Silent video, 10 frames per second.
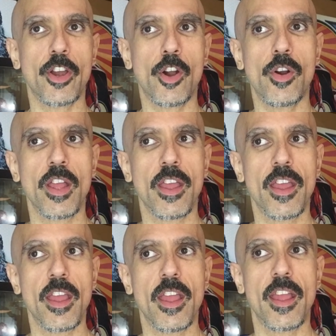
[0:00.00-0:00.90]
so
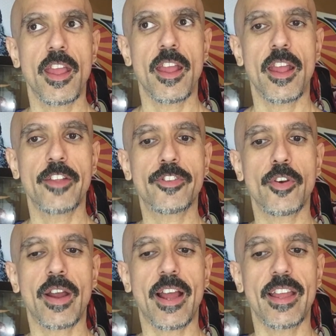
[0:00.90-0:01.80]

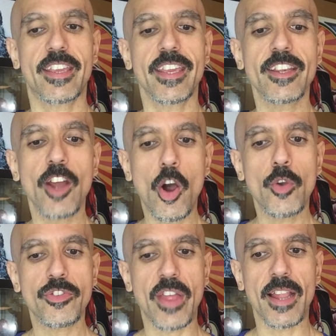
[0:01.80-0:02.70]
he
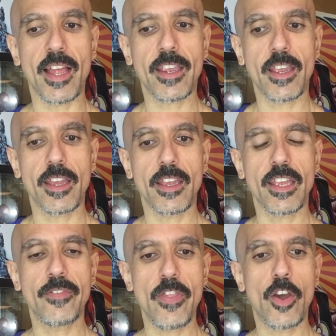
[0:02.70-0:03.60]
knows that, like,
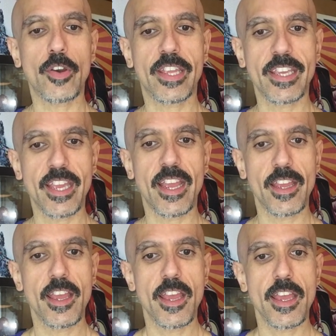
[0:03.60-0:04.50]
even though he
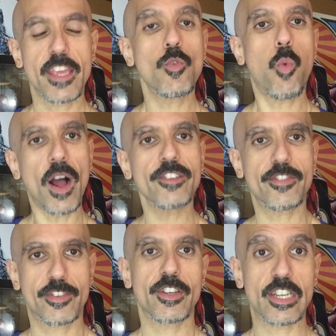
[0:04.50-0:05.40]

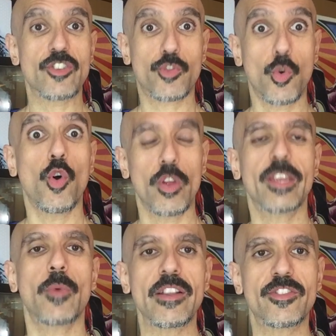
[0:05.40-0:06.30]
wants to control,
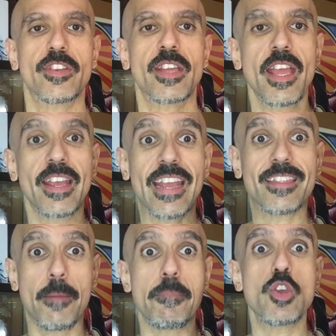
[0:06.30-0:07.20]
he wants to
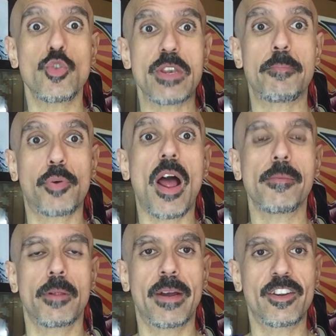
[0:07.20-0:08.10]
get the mutant
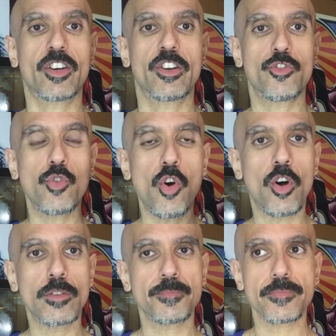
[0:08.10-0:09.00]
problem under
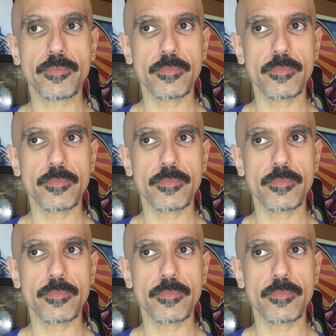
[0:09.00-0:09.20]
control,